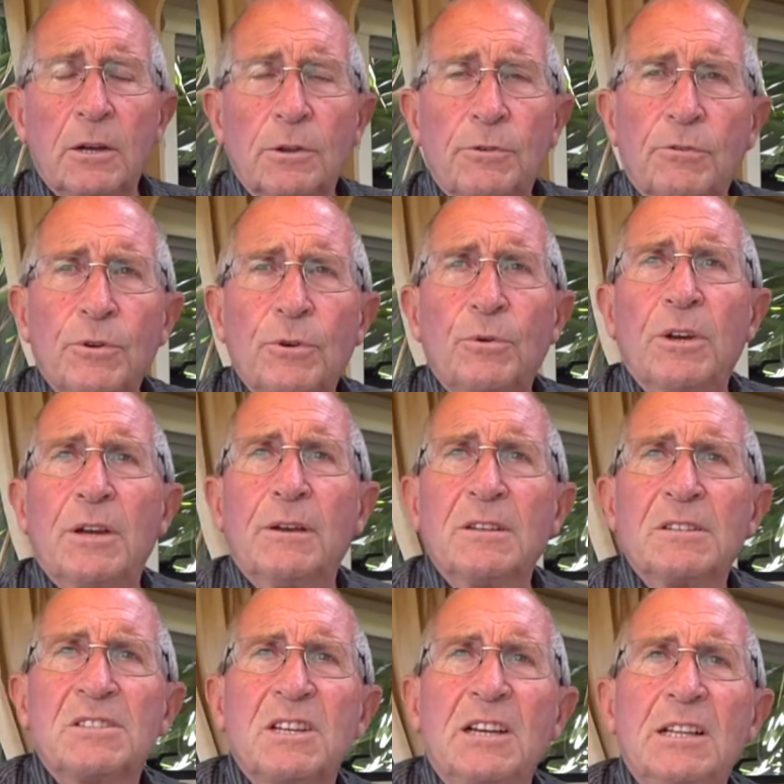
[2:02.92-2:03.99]
through,
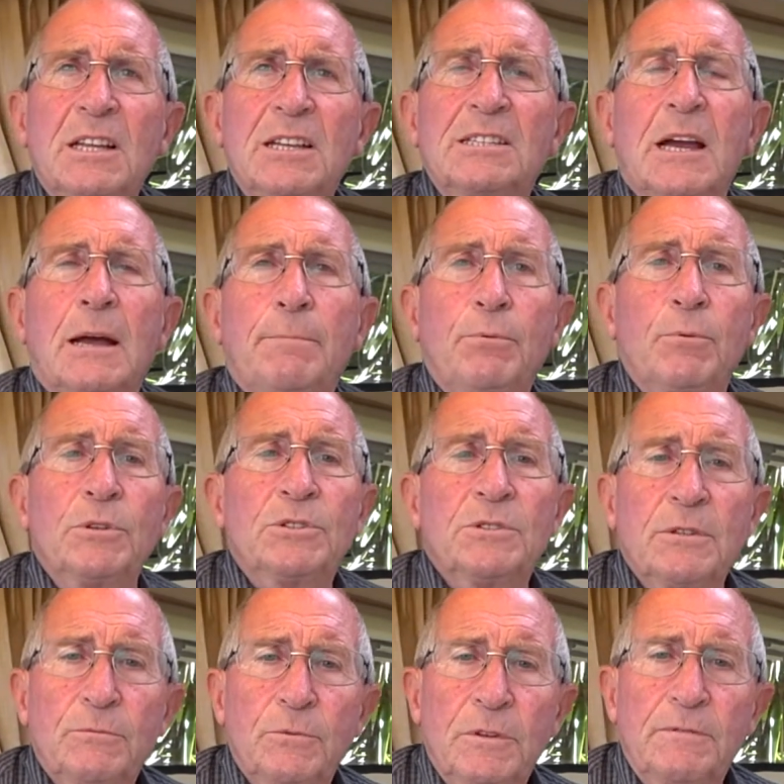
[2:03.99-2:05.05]
seal it up, which
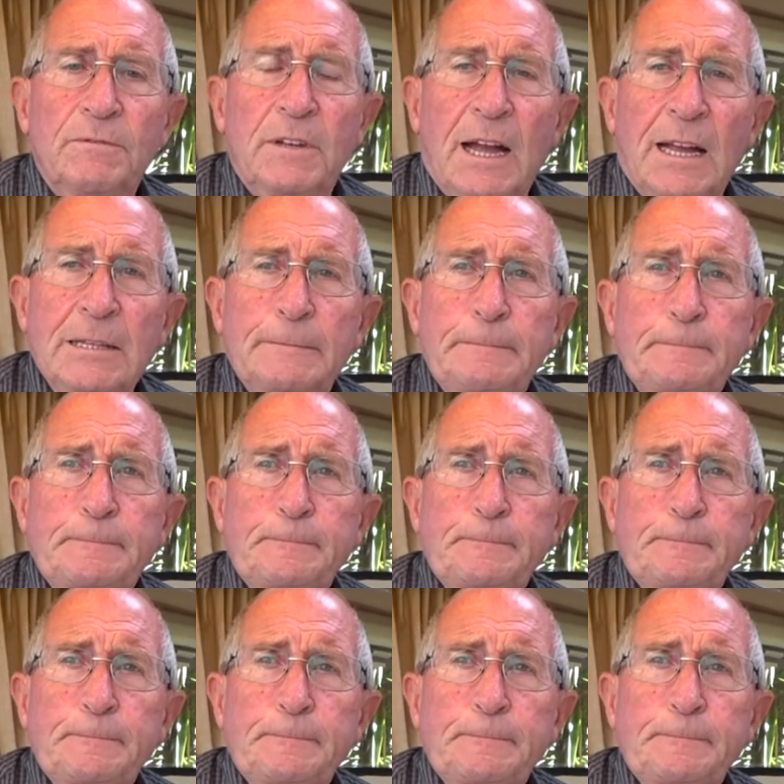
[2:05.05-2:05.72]
we've done,